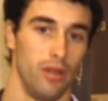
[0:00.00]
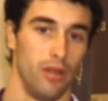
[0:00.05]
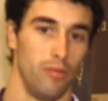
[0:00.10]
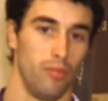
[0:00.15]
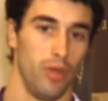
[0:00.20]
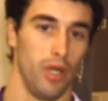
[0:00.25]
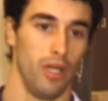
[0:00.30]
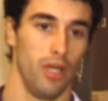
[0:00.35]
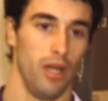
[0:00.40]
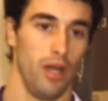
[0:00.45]

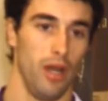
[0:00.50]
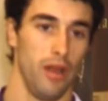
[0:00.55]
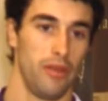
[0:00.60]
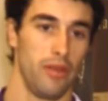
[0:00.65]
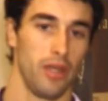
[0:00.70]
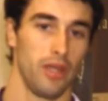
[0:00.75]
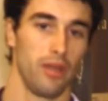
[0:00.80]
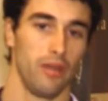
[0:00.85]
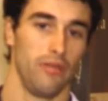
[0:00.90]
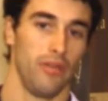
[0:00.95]
but I
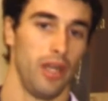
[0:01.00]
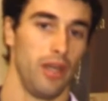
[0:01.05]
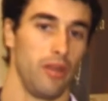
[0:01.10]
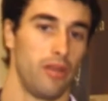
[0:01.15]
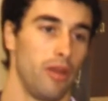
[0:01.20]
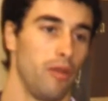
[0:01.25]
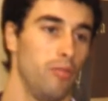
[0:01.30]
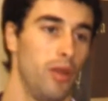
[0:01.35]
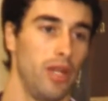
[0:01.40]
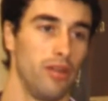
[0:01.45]
think if
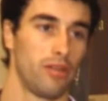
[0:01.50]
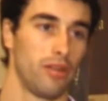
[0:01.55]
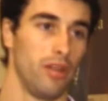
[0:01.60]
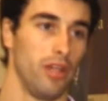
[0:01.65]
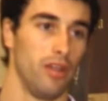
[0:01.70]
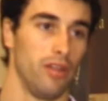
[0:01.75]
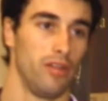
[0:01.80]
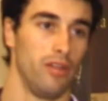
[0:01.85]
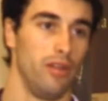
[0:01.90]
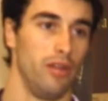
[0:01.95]
anything,
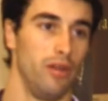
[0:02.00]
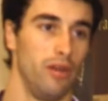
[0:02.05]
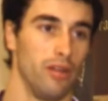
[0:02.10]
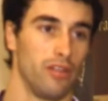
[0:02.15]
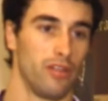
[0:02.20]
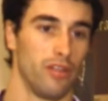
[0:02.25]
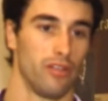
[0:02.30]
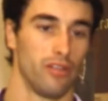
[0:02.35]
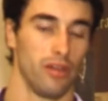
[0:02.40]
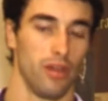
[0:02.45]
mentally, it's
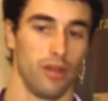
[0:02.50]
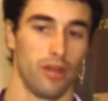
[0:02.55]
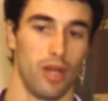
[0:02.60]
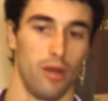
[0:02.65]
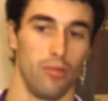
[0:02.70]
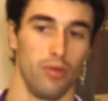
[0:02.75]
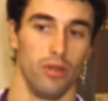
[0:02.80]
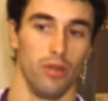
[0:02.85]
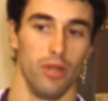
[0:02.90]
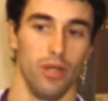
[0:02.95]
just a
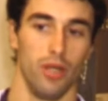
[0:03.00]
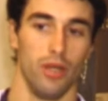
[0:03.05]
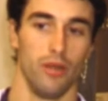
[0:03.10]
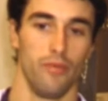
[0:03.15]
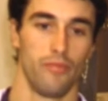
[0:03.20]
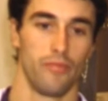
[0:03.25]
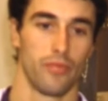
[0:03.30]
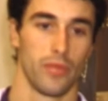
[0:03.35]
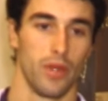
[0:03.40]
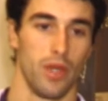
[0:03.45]
couple
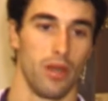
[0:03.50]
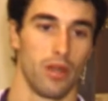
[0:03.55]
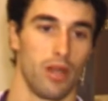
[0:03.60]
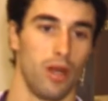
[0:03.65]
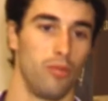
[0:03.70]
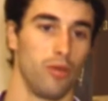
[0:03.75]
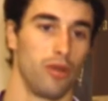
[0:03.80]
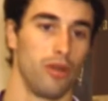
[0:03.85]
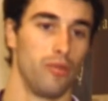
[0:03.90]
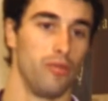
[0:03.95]

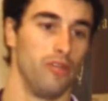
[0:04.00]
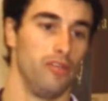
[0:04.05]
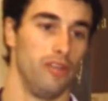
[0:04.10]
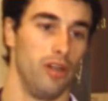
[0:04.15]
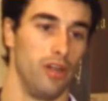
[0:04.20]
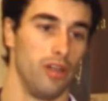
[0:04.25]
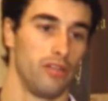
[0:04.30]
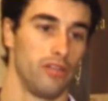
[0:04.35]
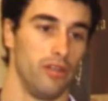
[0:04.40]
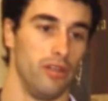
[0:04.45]
good
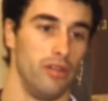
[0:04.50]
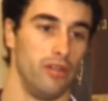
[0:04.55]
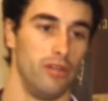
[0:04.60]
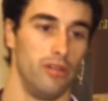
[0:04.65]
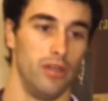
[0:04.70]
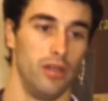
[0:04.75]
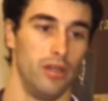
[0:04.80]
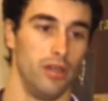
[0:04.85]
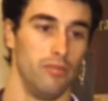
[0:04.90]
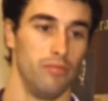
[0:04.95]
results,
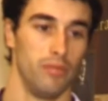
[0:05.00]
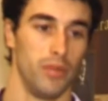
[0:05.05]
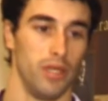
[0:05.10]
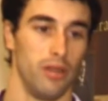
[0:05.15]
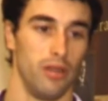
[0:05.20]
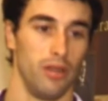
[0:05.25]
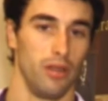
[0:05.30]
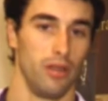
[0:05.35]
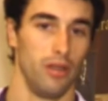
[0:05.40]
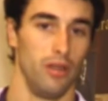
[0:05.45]
and
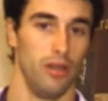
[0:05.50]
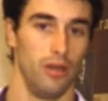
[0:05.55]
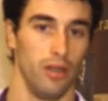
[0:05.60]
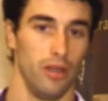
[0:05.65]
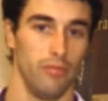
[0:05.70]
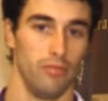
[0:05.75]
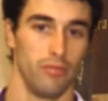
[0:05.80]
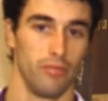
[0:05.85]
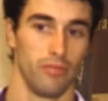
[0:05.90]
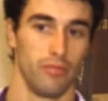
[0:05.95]

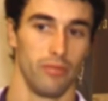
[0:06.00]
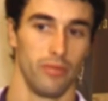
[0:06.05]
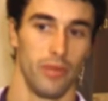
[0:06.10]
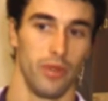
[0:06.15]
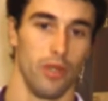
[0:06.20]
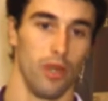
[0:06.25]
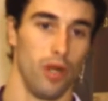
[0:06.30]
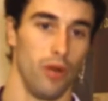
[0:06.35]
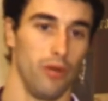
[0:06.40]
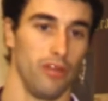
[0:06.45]

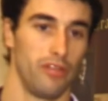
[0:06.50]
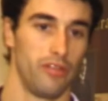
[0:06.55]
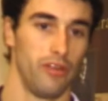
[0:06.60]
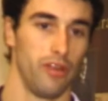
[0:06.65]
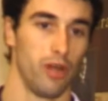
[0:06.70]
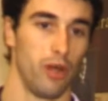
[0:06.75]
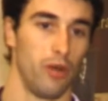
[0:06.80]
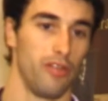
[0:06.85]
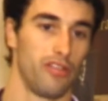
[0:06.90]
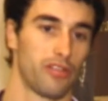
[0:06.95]
you're
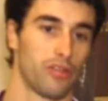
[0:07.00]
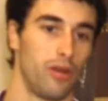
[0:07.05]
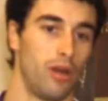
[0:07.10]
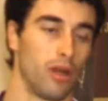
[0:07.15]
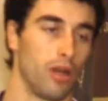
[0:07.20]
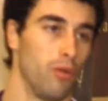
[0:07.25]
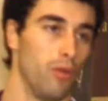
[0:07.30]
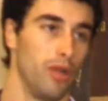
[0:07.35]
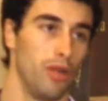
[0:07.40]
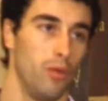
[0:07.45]
always
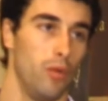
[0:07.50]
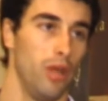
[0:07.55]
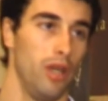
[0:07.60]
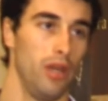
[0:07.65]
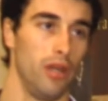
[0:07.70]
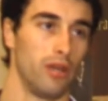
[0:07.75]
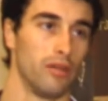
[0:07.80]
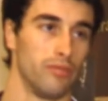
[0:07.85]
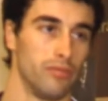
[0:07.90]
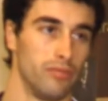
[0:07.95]
stronger when you're winning.